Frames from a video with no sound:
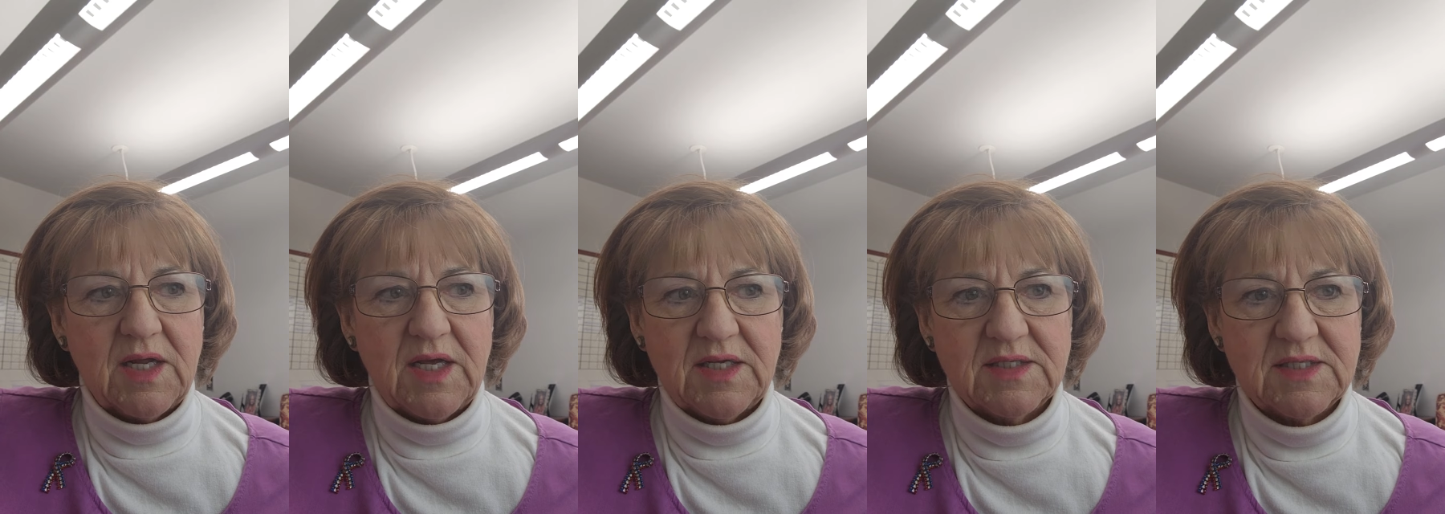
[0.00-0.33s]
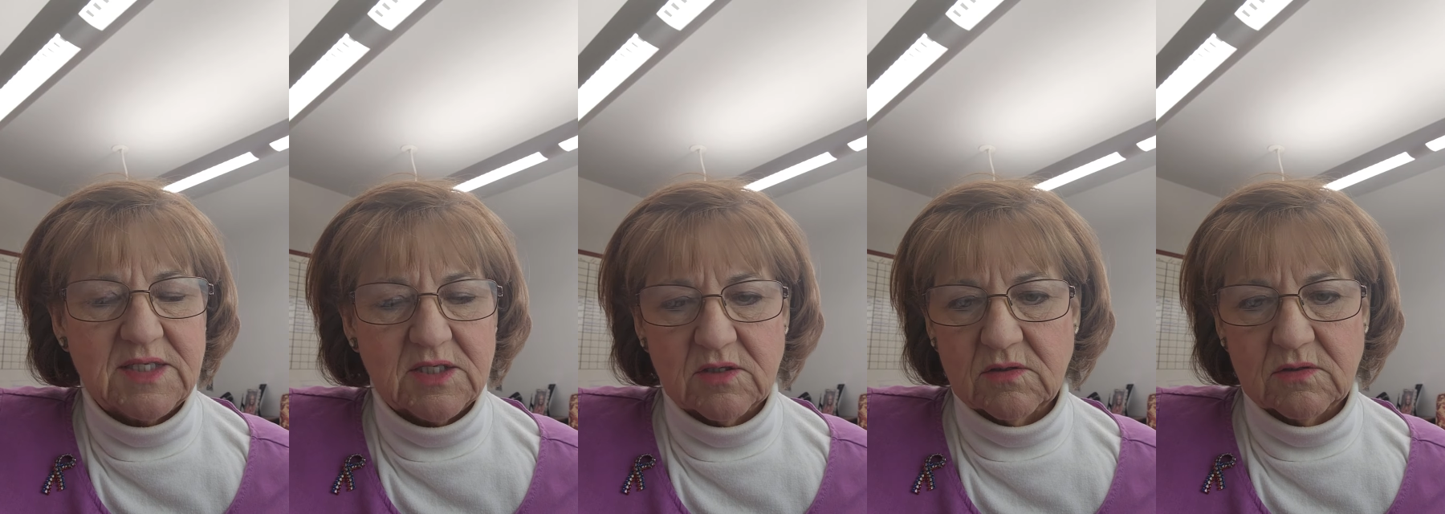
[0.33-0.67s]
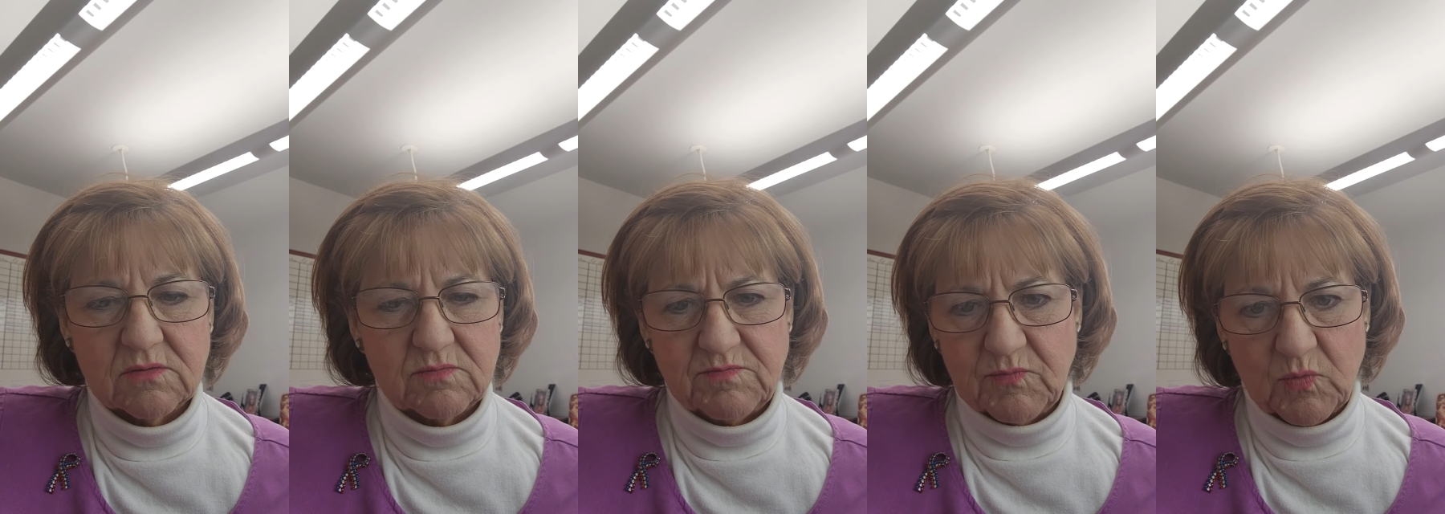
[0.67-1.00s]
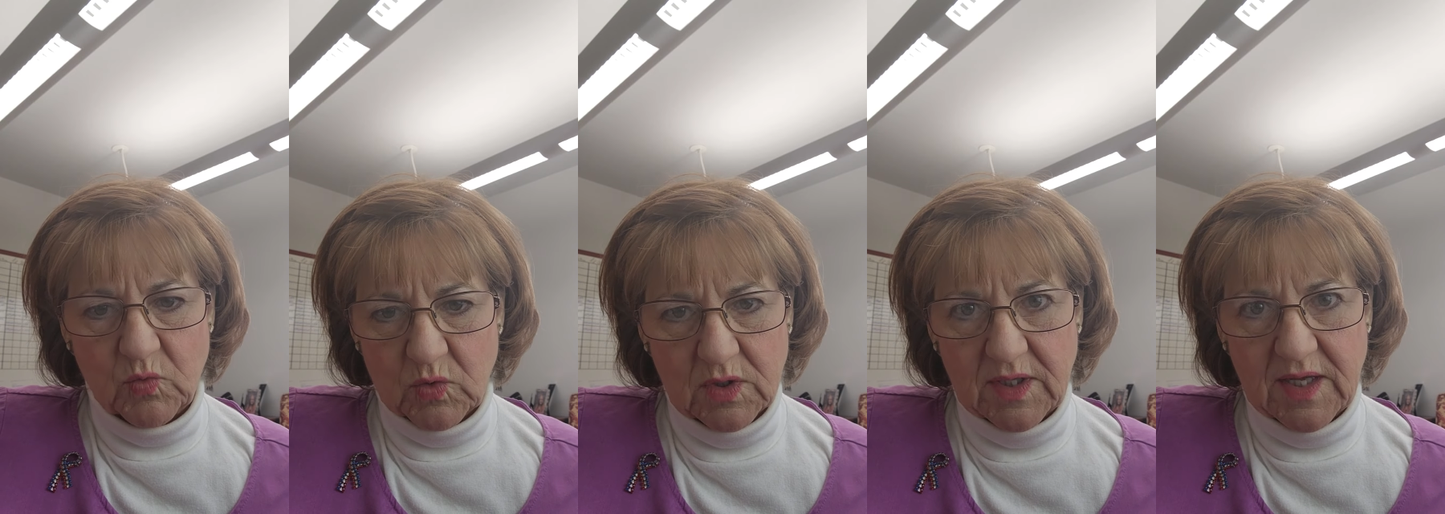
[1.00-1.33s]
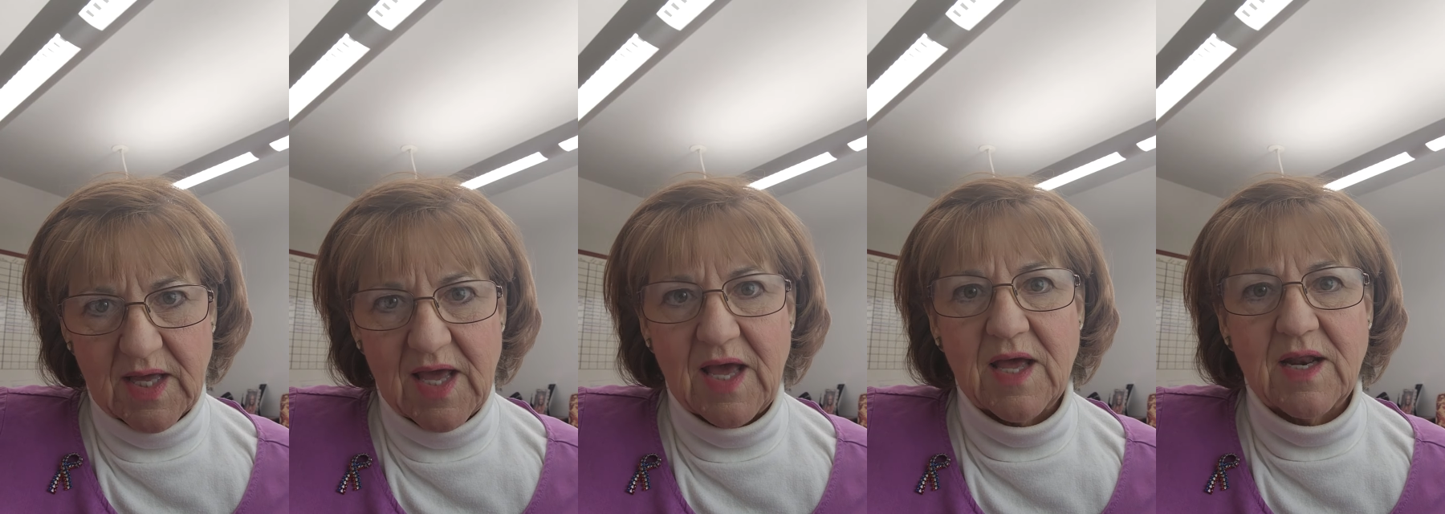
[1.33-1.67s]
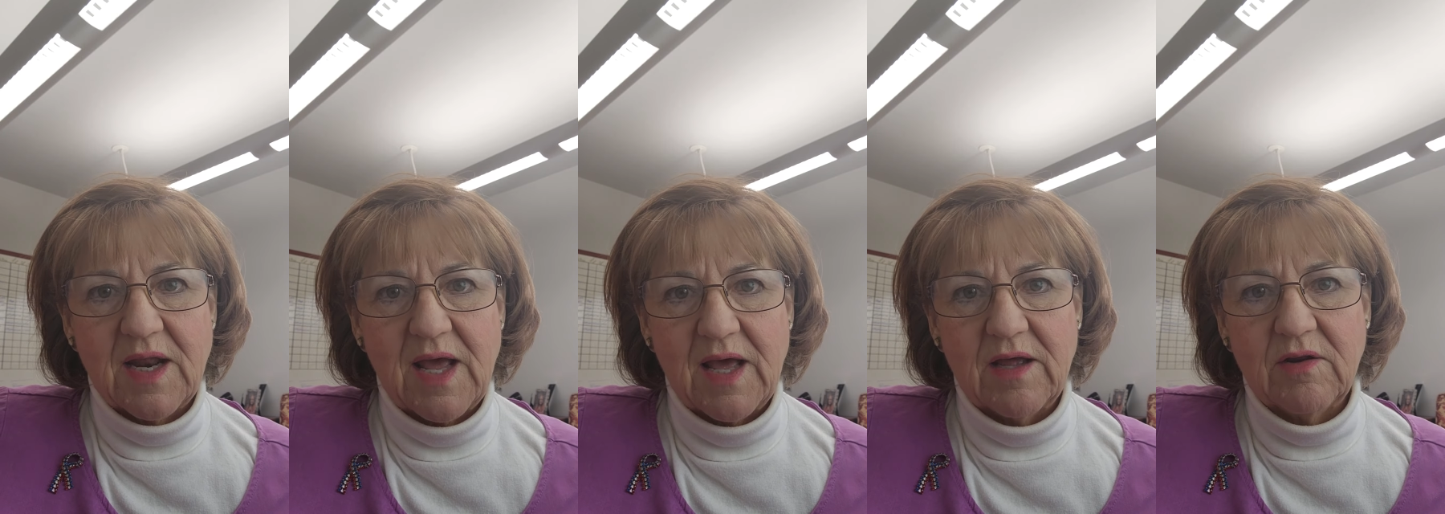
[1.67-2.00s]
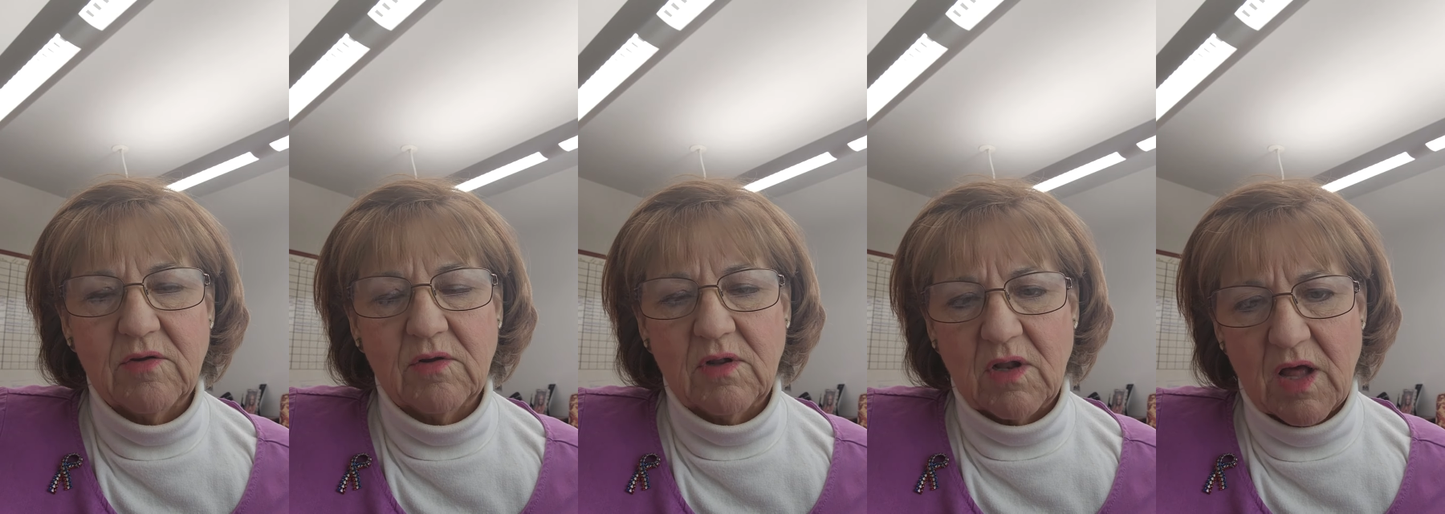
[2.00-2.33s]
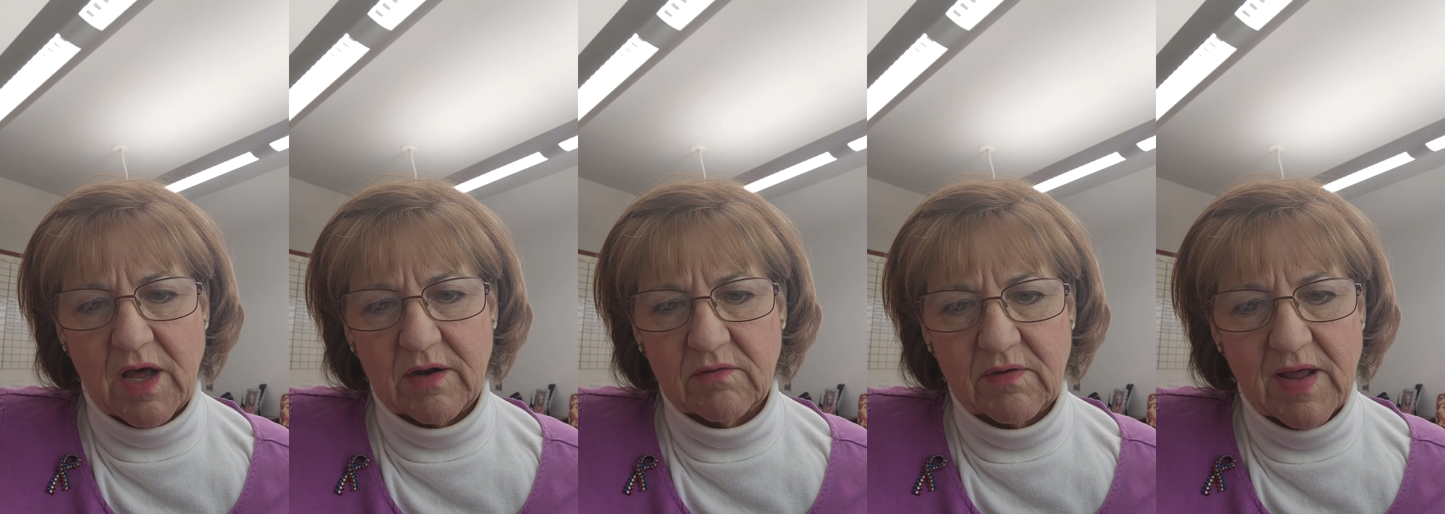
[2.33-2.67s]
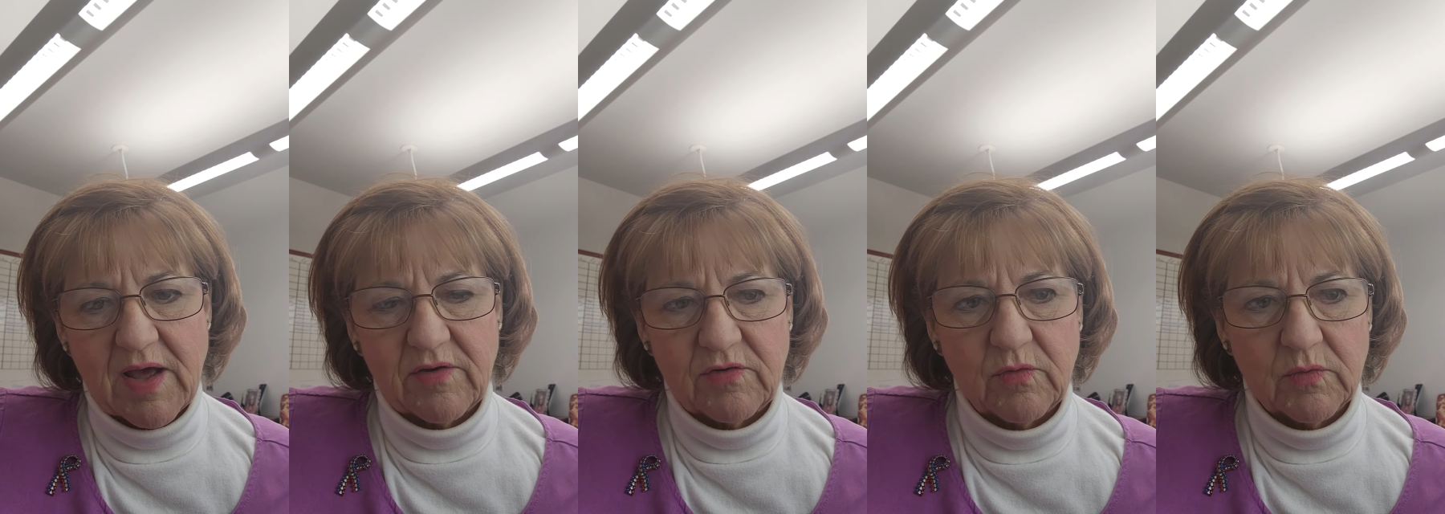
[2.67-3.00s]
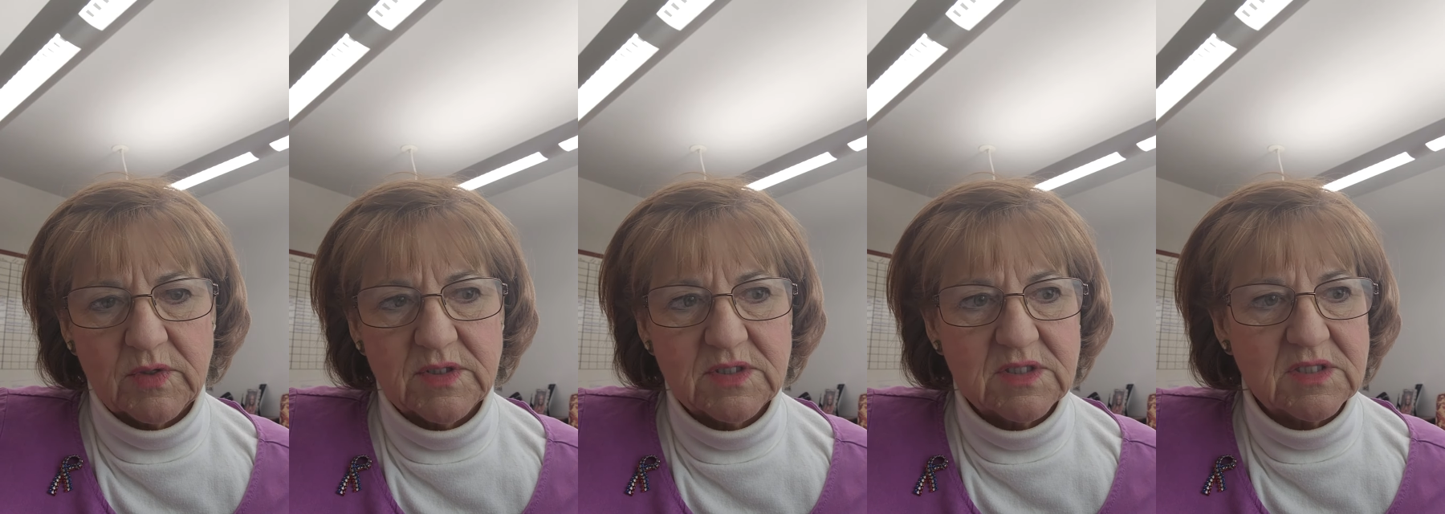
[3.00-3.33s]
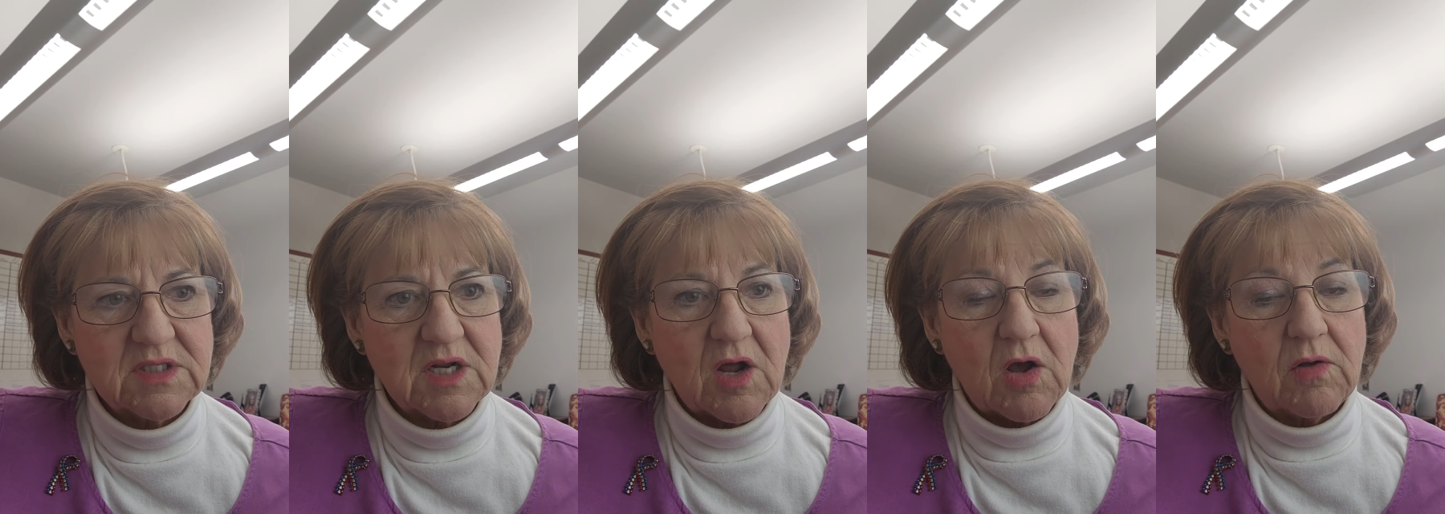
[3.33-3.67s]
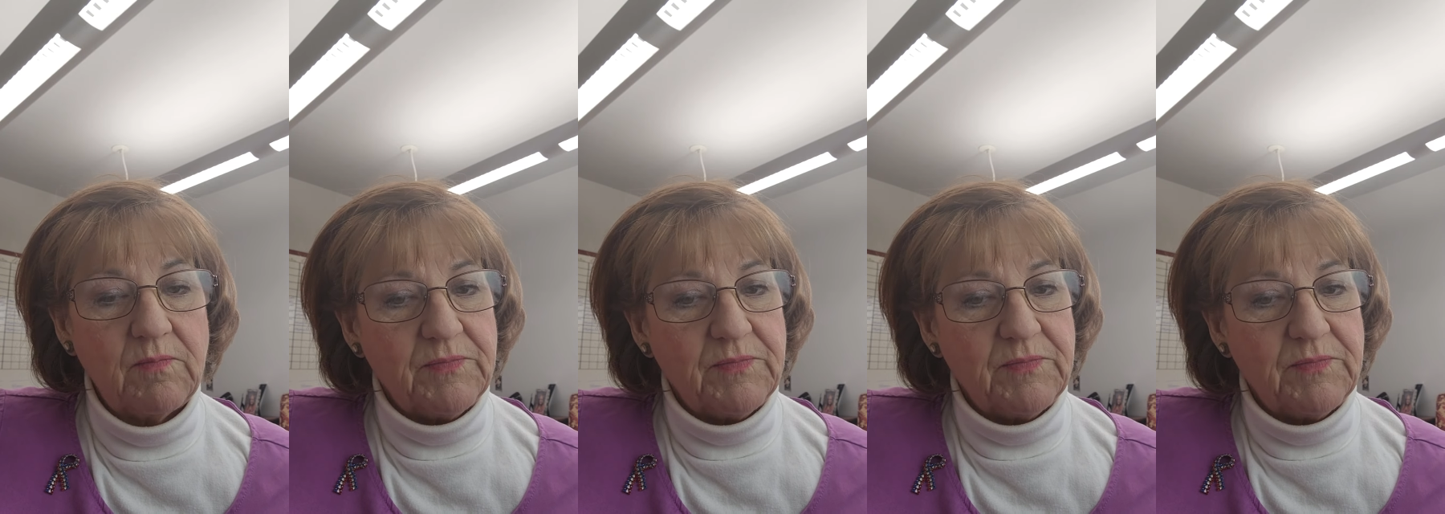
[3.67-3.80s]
he still really can't handle a lot of loud noises and all.